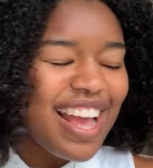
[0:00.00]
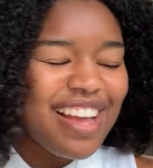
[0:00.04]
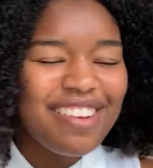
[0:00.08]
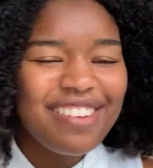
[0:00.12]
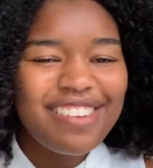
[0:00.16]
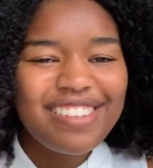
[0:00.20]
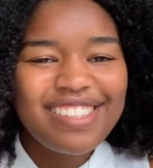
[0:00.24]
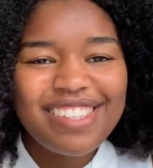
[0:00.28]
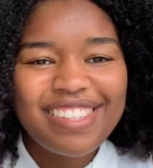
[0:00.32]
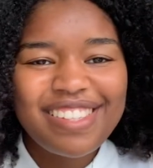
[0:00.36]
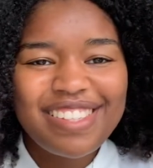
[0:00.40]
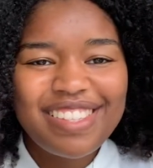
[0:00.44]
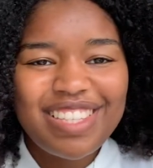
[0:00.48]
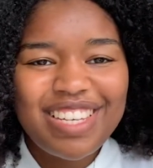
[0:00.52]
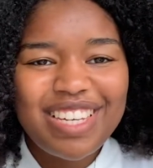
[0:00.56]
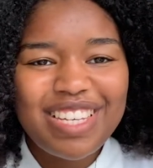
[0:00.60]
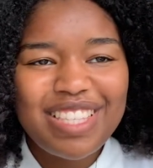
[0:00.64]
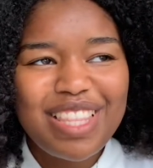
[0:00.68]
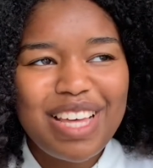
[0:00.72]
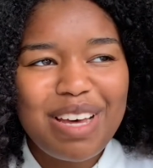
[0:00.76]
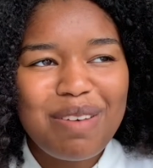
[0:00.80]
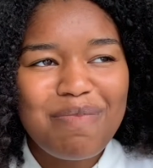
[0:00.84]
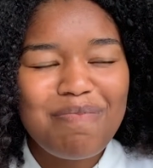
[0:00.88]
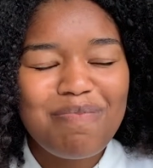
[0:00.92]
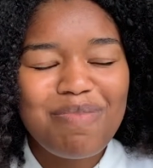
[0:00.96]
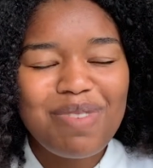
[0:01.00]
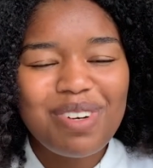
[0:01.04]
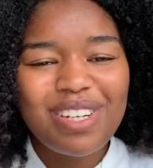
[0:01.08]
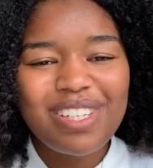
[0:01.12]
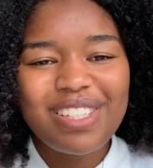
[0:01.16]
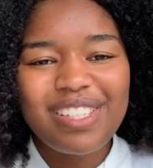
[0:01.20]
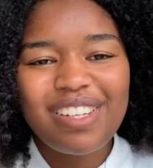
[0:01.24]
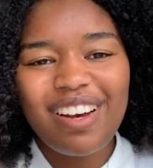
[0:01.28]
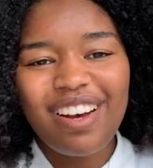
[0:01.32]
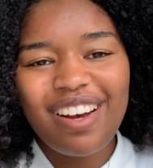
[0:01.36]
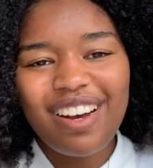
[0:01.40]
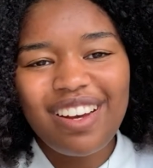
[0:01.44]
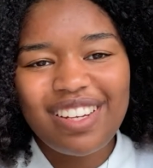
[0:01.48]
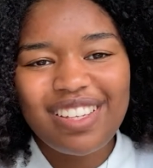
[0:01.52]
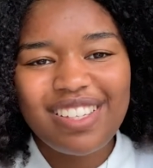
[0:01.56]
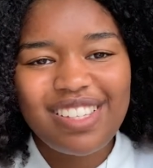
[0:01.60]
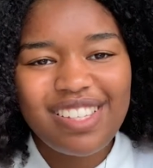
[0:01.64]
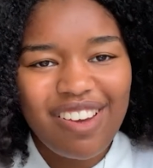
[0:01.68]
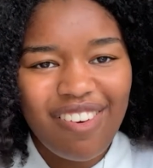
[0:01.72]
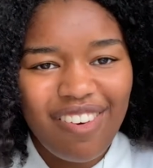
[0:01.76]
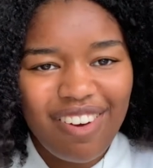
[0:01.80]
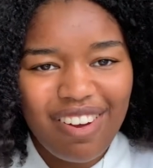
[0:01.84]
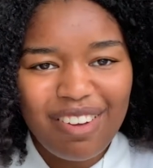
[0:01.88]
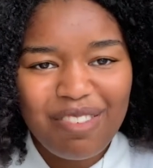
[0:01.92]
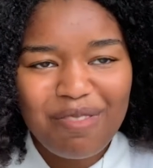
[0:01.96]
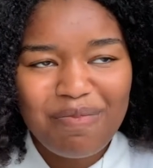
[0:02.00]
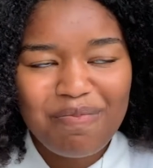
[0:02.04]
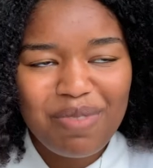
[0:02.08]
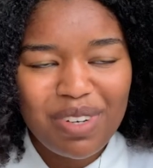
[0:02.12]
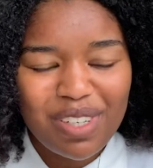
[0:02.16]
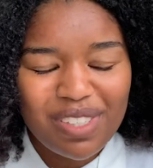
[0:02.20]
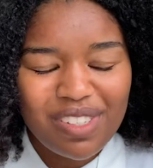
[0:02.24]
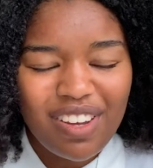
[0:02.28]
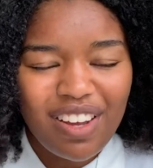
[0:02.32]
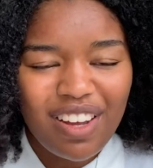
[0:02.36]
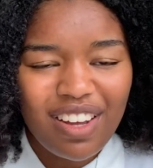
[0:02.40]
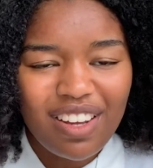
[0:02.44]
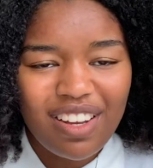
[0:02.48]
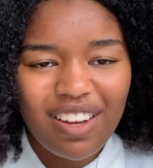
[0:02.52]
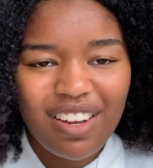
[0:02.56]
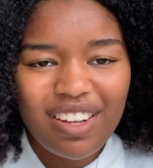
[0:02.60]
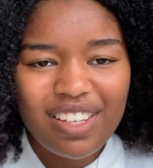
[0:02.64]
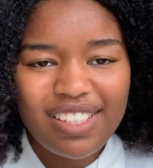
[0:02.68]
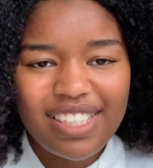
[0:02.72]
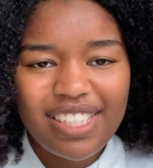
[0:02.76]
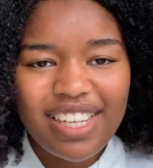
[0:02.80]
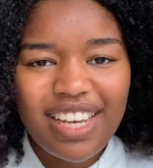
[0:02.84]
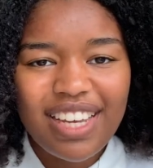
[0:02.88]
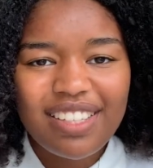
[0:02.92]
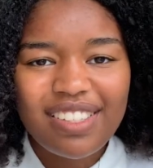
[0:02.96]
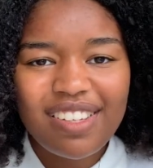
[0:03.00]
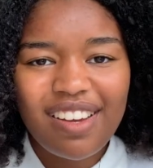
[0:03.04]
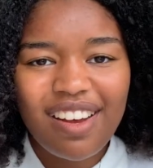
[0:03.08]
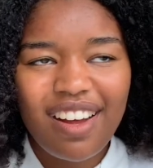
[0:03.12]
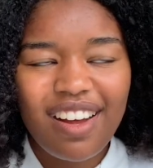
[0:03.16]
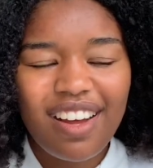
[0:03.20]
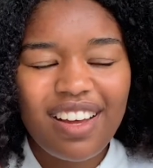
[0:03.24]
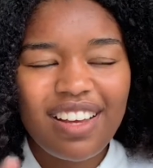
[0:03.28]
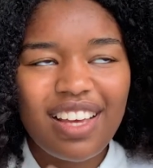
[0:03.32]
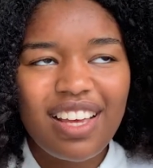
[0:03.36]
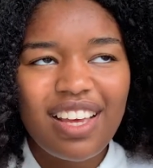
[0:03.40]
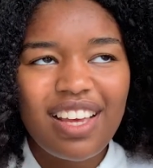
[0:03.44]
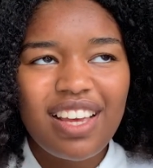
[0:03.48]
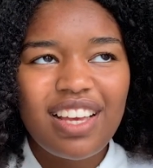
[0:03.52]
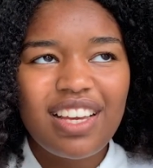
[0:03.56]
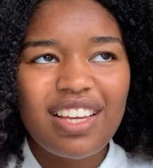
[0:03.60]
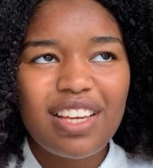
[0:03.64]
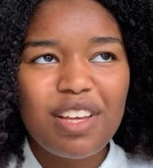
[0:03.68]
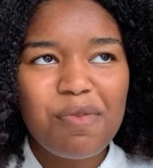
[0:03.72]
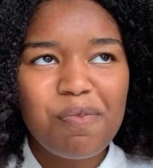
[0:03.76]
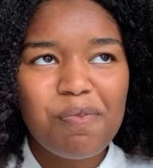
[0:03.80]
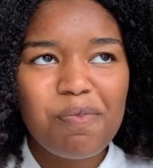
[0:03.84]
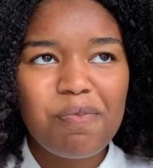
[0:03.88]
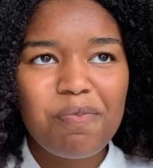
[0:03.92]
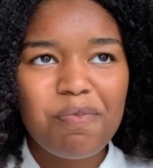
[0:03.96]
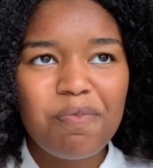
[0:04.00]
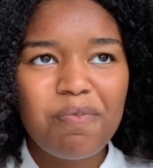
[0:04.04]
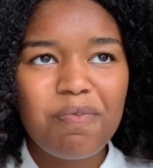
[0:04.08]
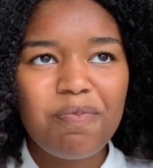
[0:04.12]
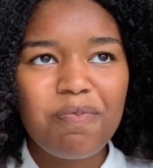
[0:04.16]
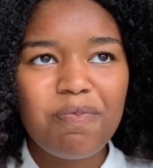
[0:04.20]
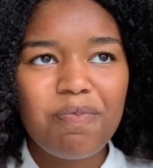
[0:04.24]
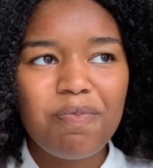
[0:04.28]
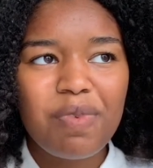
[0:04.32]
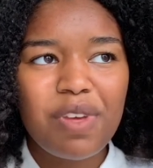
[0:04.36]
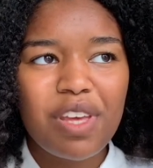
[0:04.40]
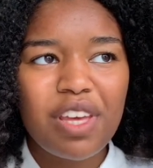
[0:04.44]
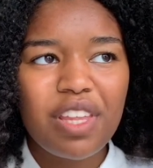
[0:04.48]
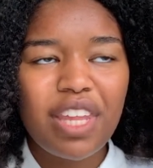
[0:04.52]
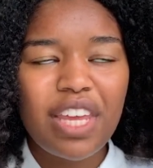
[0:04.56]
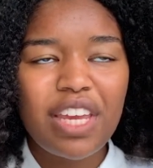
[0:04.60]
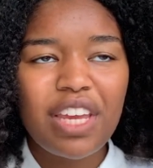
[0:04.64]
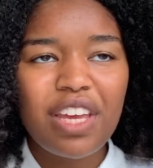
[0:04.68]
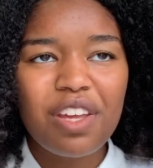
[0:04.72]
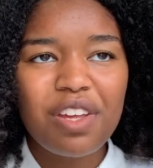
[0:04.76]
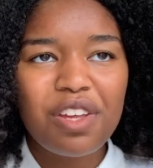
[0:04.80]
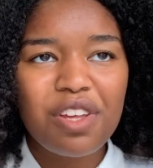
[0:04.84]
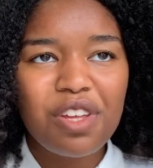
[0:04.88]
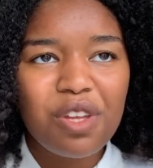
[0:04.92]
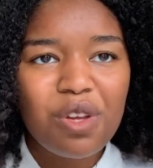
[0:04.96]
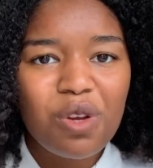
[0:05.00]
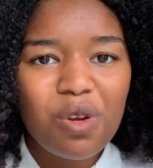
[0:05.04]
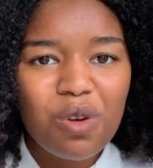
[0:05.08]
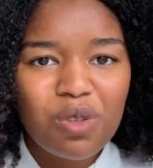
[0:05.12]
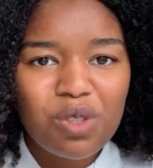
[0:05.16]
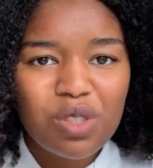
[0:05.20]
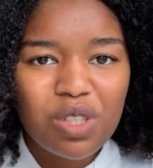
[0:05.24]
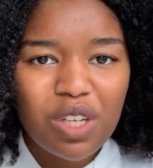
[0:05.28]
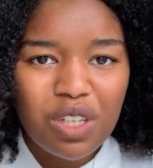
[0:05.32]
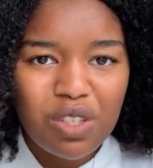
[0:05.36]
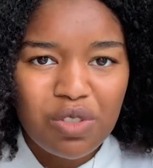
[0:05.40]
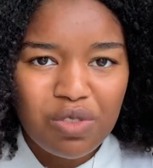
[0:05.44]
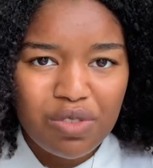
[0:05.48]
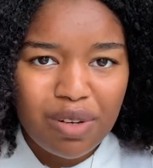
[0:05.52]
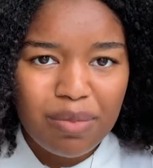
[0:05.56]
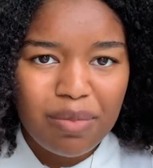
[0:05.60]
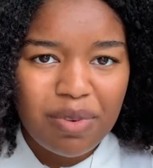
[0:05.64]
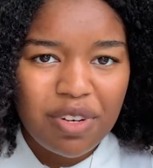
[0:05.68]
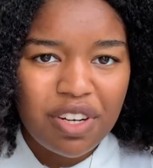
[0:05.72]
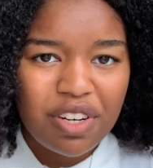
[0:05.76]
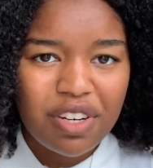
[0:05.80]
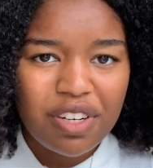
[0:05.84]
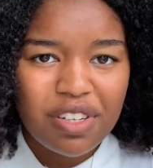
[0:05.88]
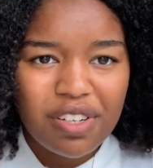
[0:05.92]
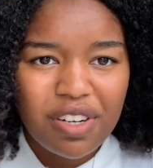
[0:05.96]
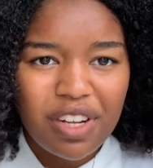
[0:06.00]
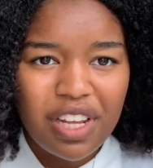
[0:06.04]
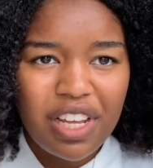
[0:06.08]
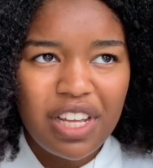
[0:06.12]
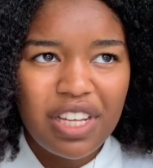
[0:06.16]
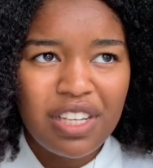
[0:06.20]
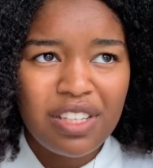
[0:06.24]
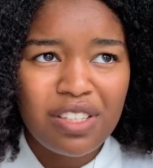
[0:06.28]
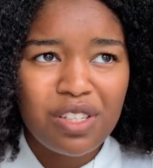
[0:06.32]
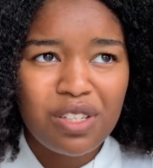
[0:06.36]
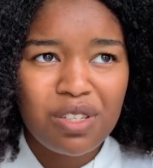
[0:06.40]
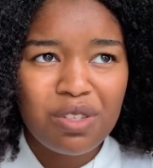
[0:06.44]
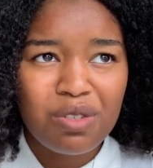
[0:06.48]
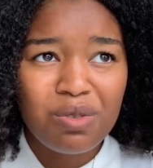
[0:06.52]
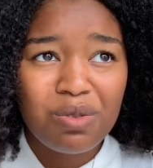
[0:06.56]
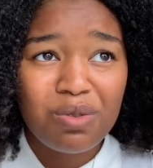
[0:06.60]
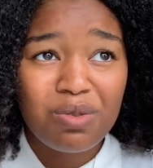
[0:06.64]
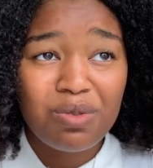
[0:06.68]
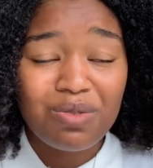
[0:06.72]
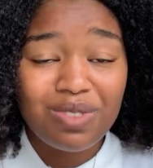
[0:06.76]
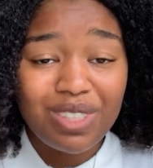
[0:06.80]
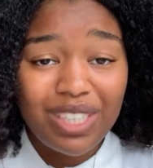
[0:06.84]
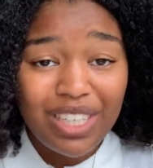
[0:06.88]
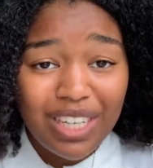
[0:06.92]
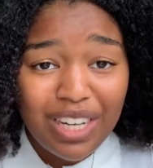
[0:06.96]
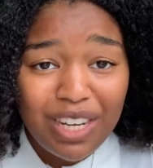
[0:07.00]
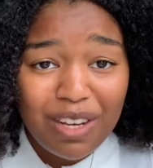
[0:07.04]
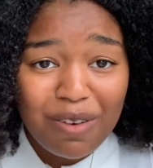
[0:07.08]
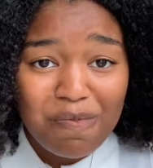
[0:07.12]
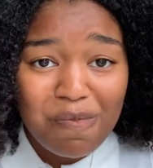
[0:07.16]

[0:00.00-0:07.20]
also think that book talk on TikTok can be like a huge contributor into reading